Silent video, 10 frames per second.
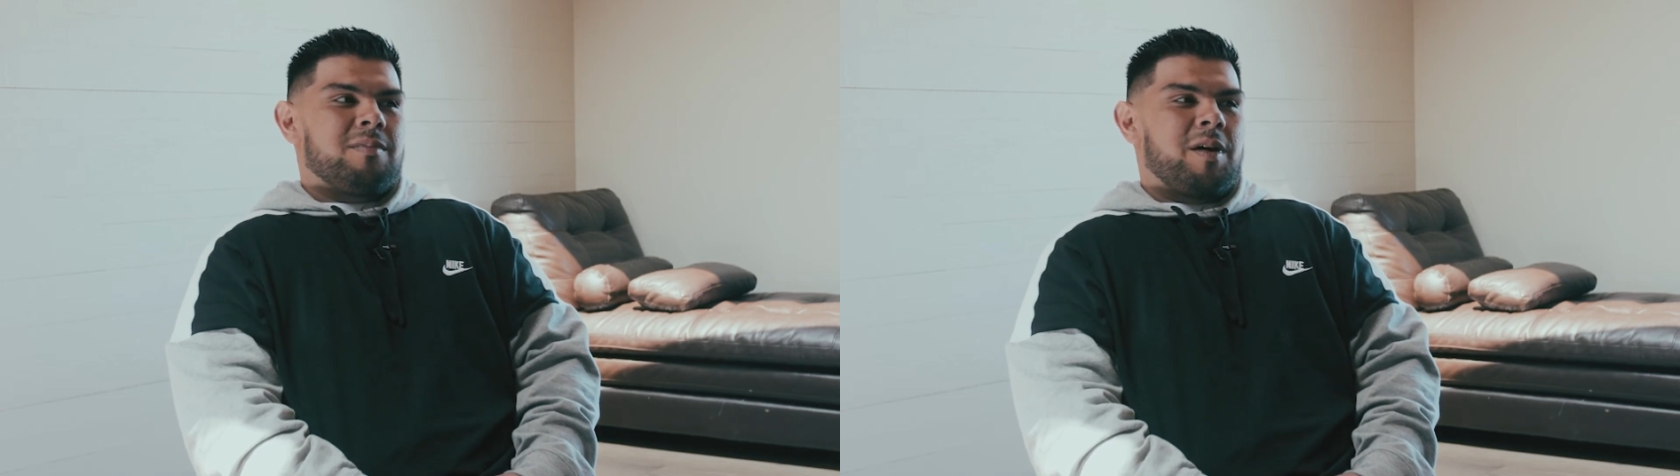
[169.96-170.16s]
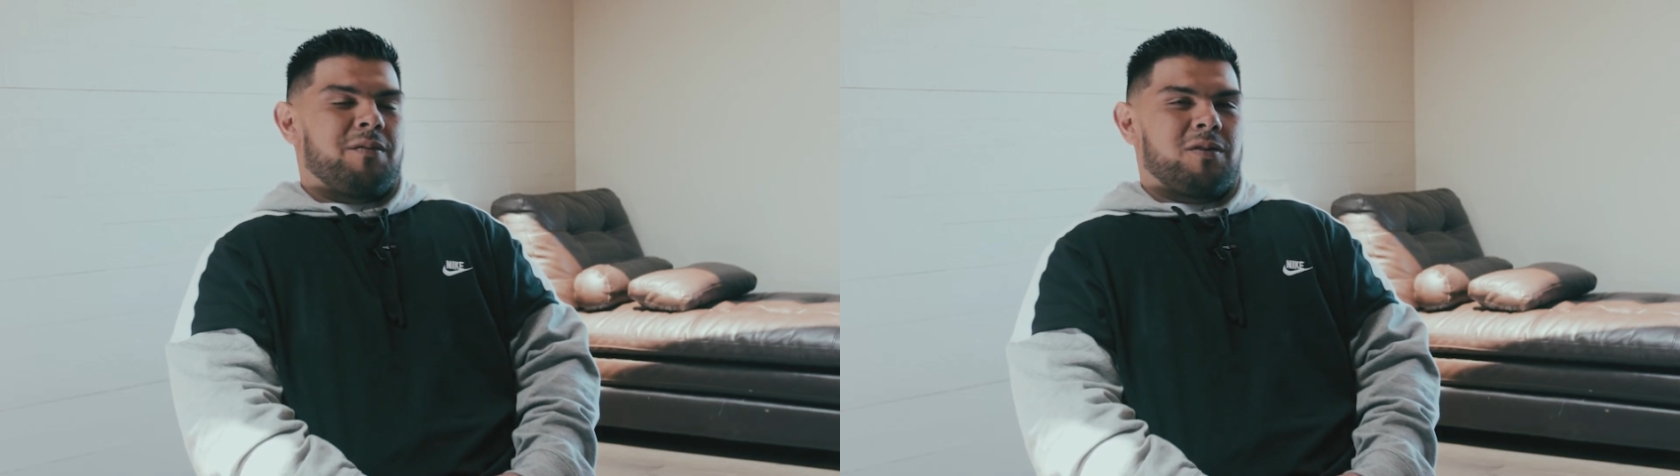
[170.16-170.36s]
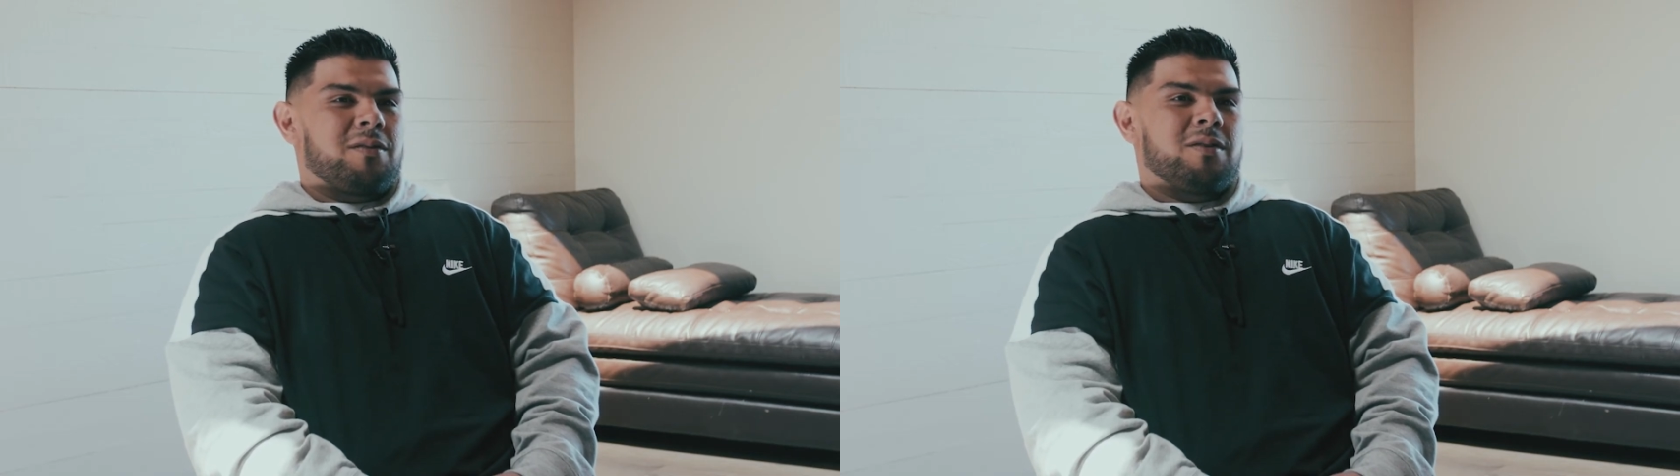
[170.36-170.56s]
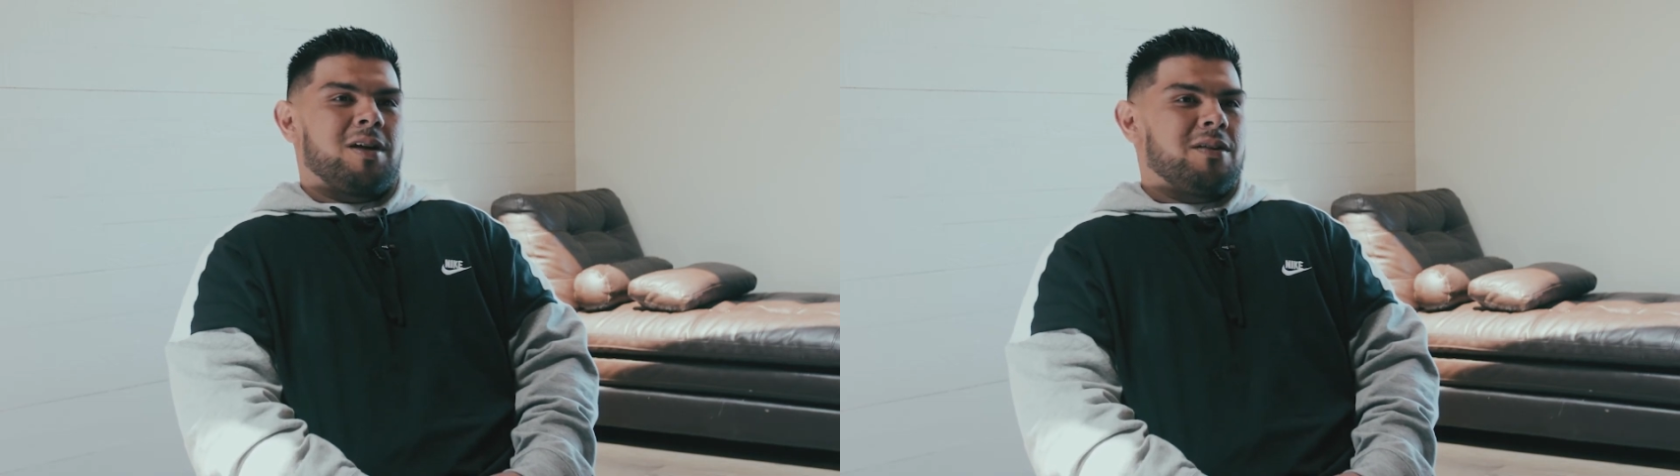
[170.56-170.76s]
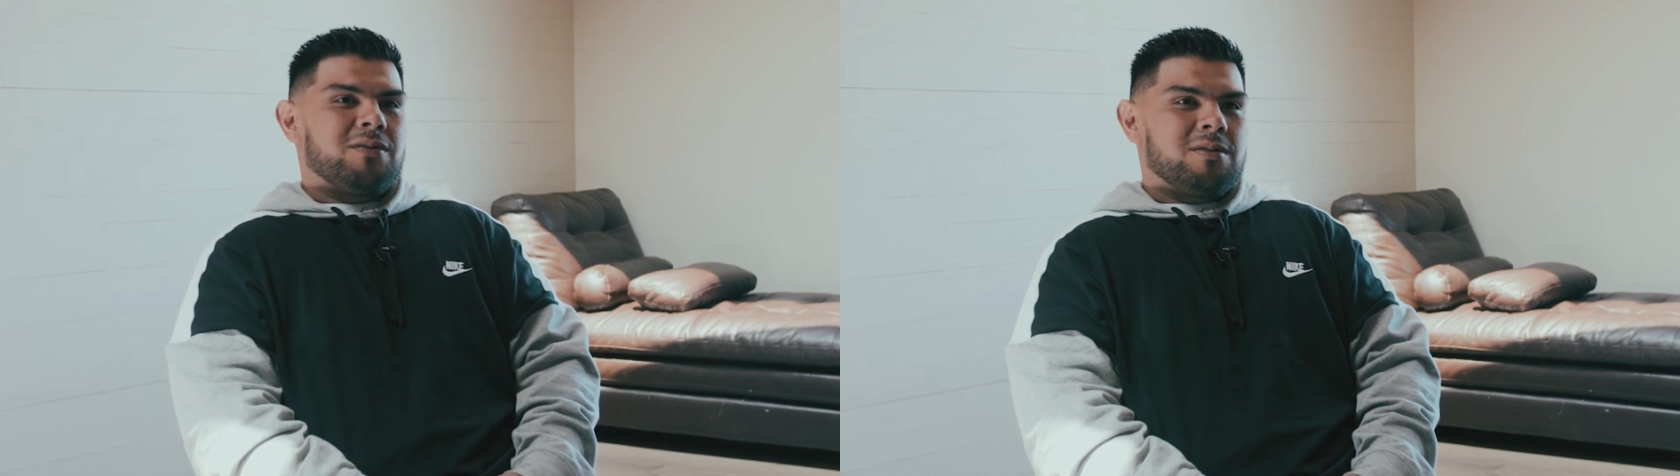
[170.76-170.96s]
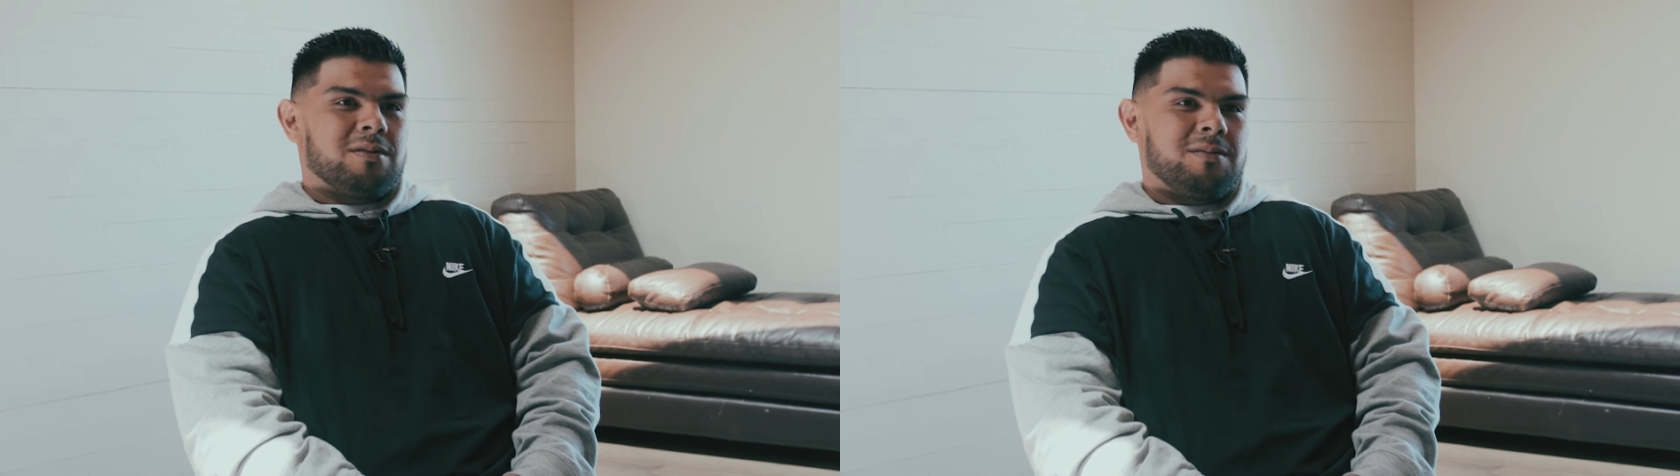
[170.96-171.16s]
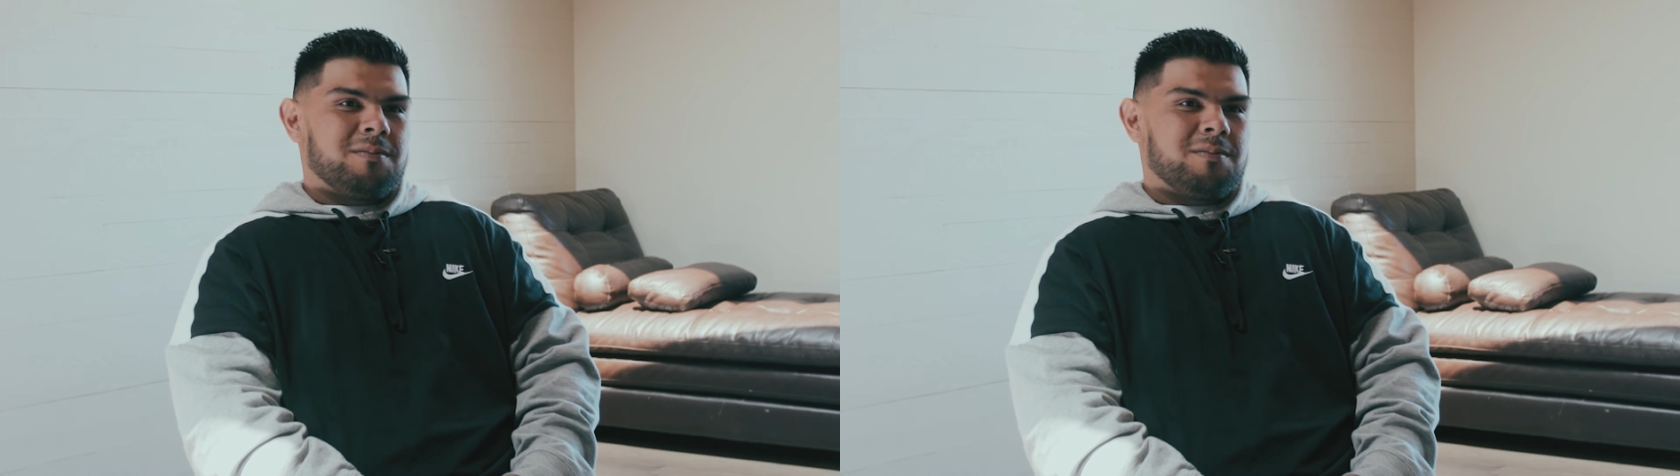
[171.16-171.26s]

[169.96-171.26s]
I'm forever grateful.